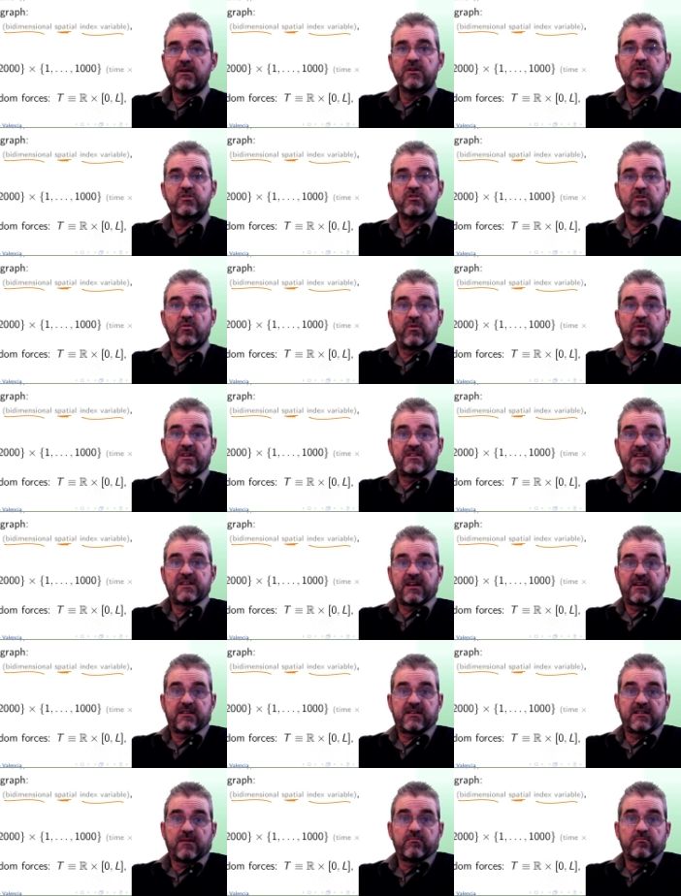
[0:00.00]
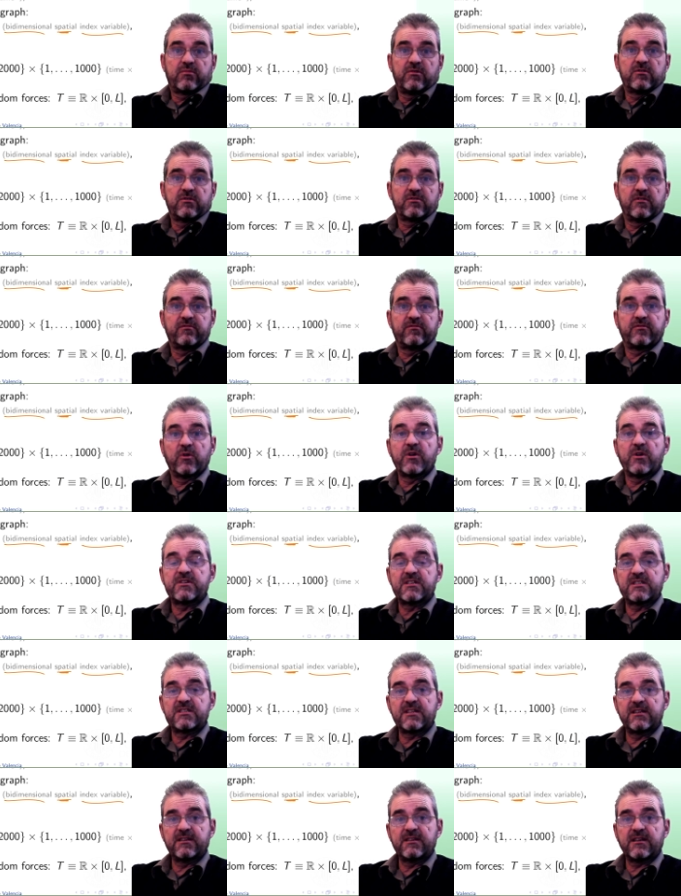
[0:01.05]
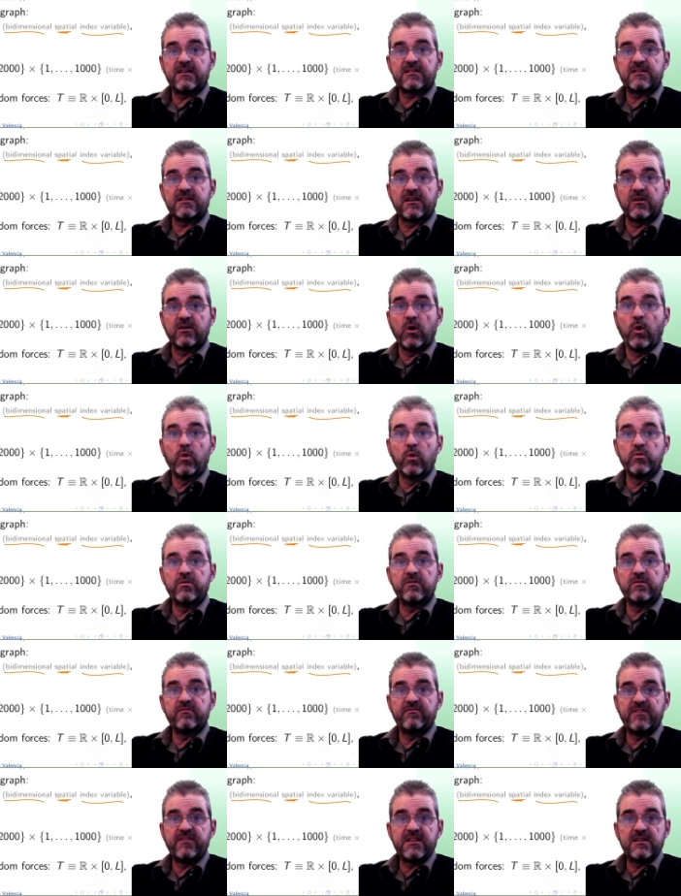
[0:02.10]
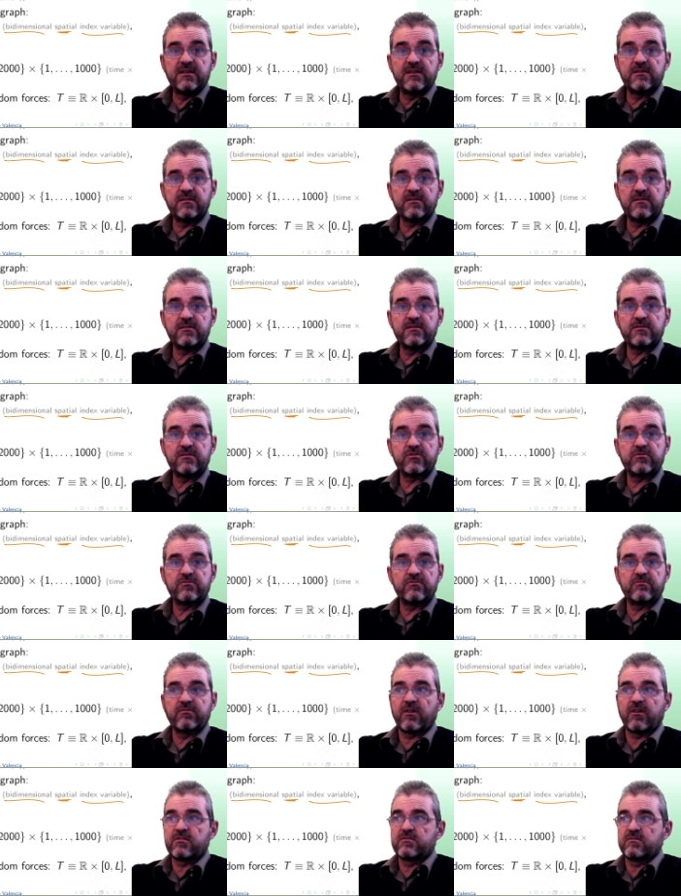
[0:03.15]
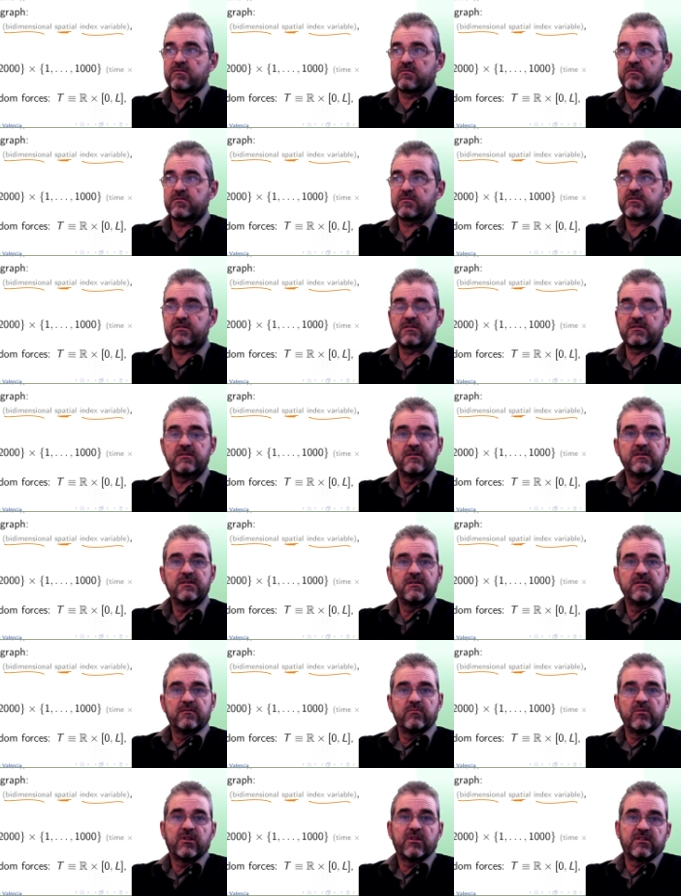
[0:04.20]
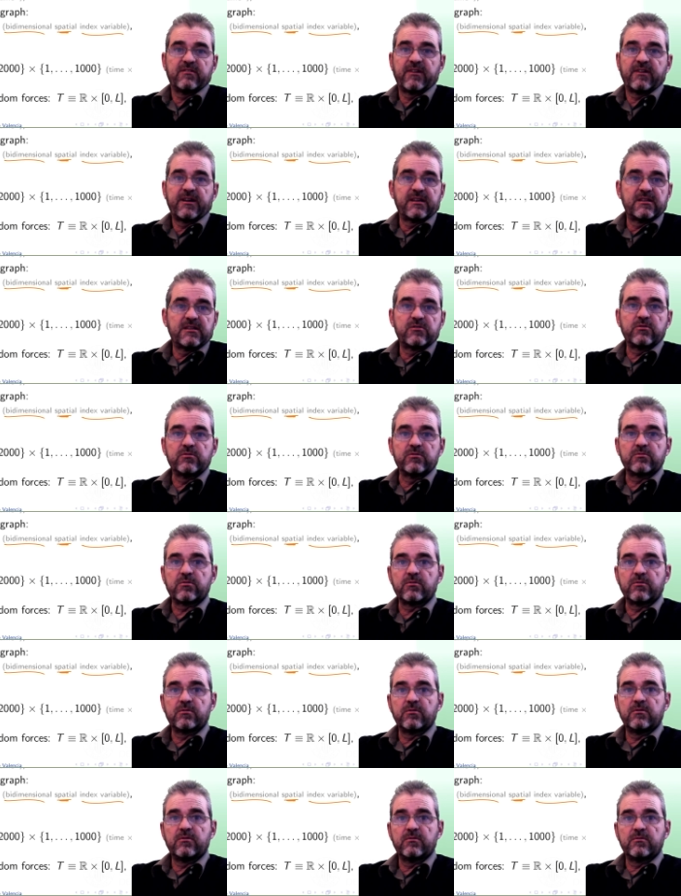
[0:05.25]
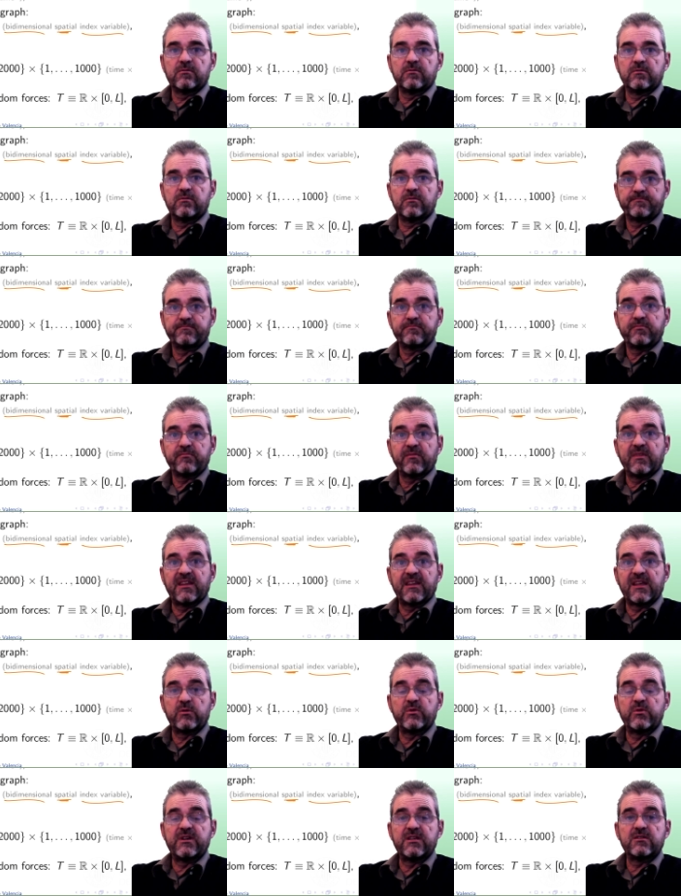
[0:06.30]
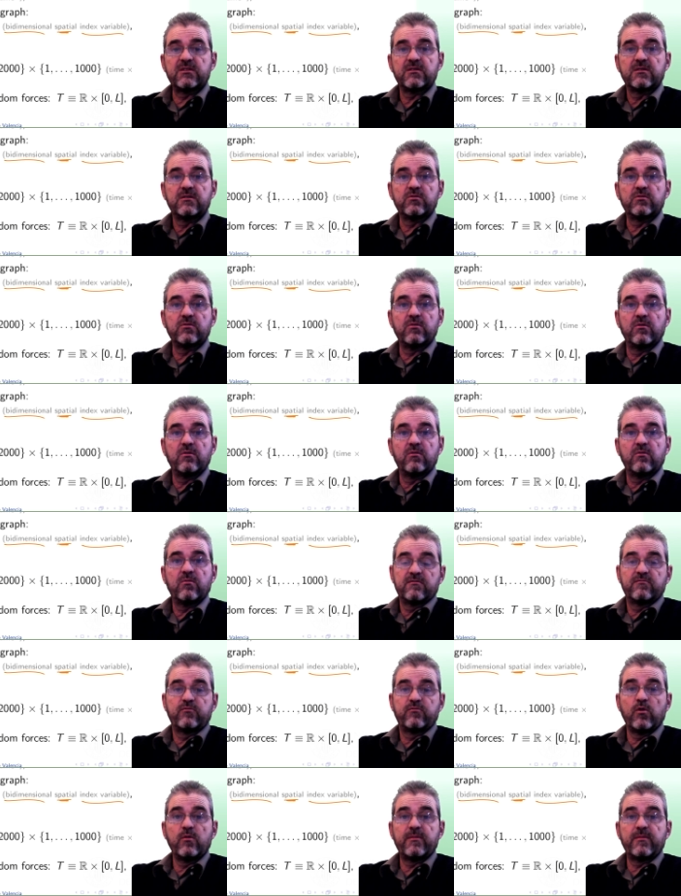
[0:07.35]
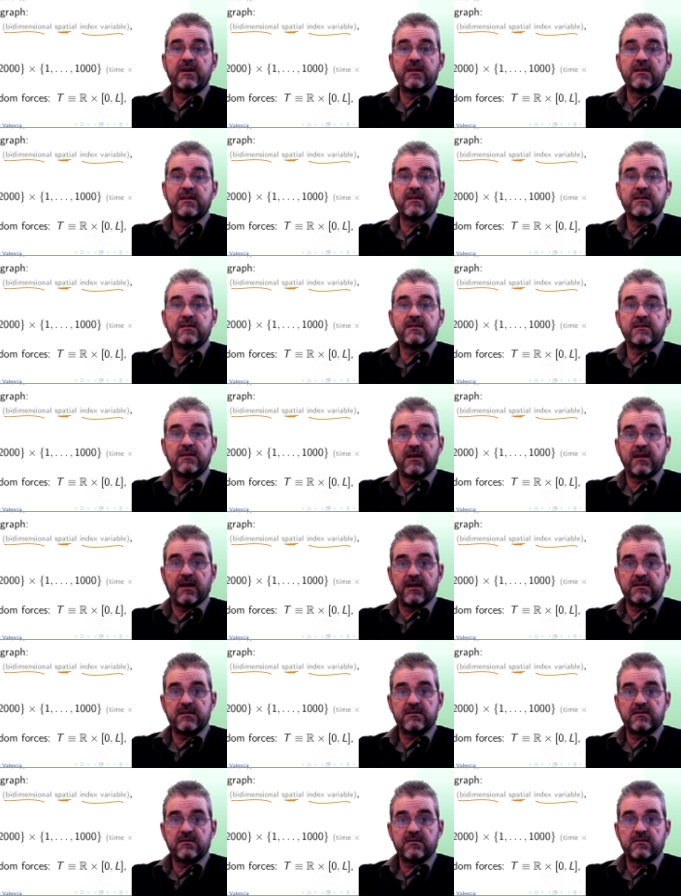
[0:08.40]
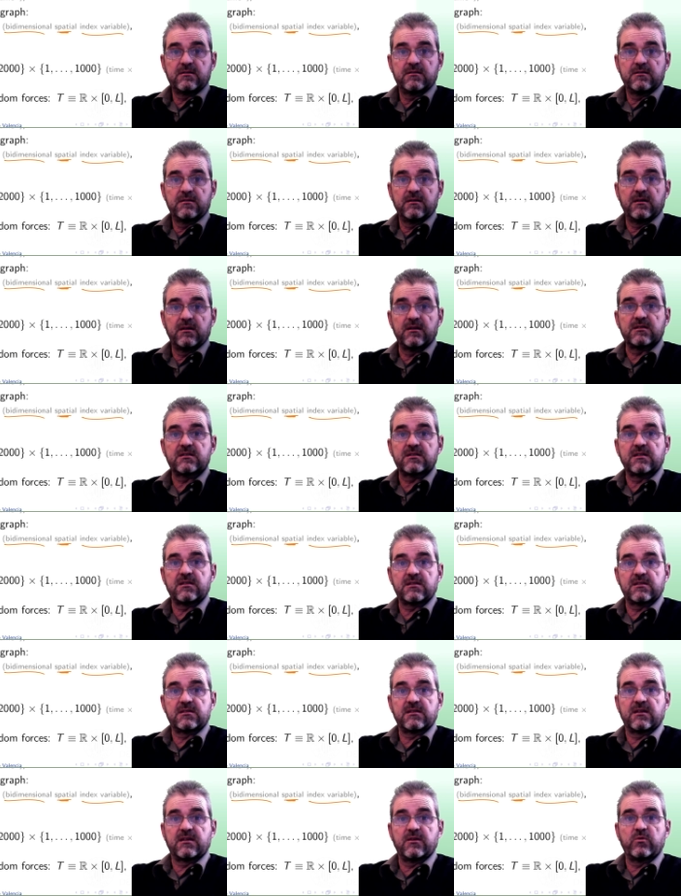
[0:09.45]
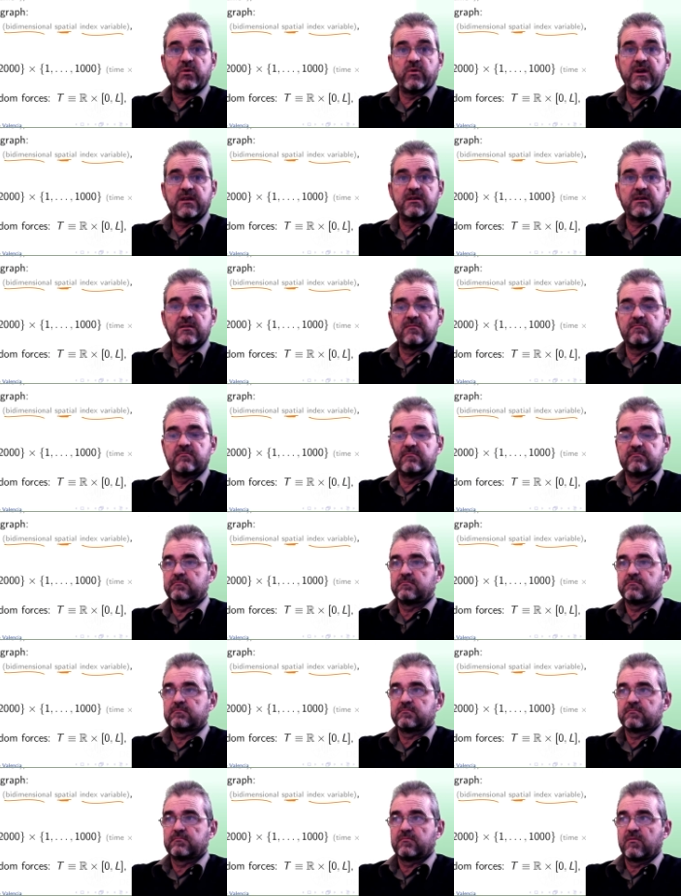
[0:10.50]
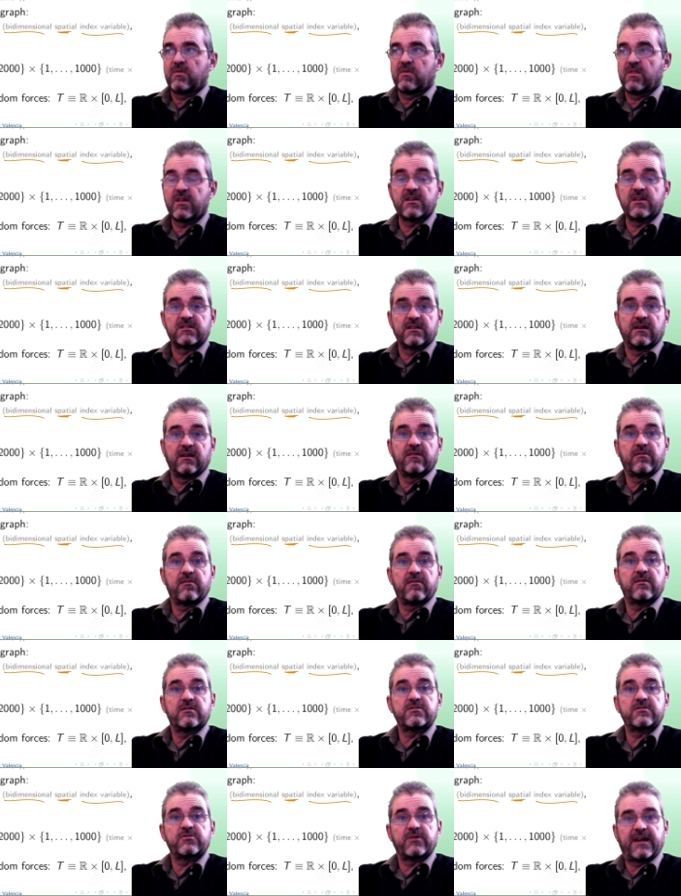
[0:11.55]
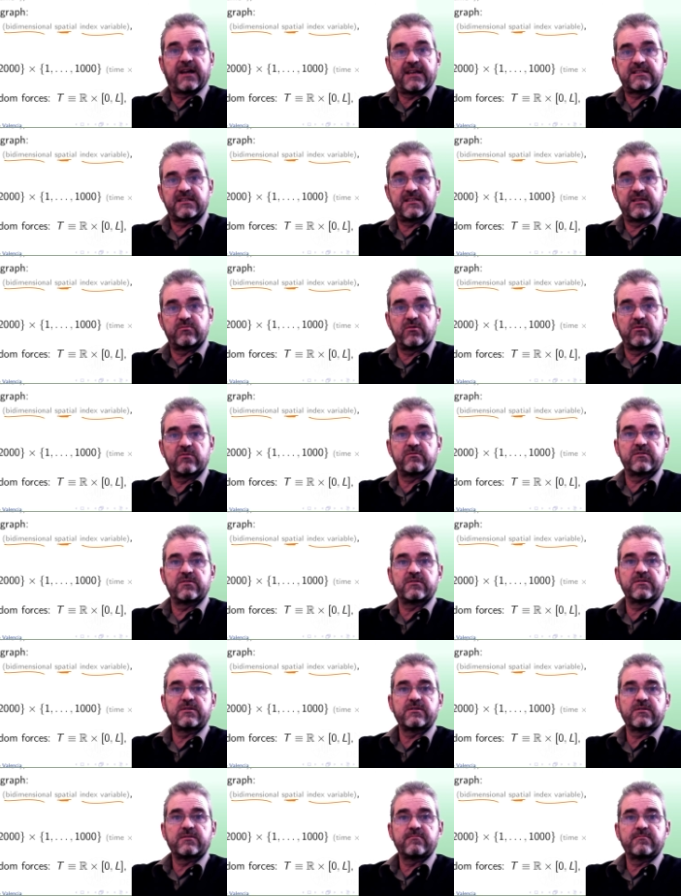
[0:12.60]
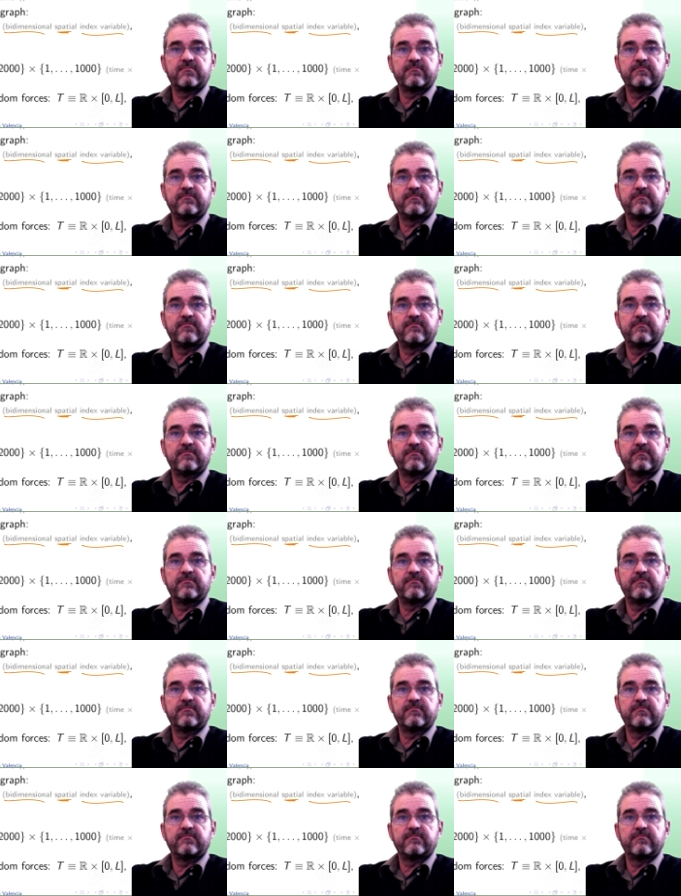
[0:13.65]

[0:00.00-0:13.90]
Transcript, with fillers: So these are examples of noisy signals in audio, video, structures, multivariate control that we need to formally analyze in a statistical way. These are the stochastic processes.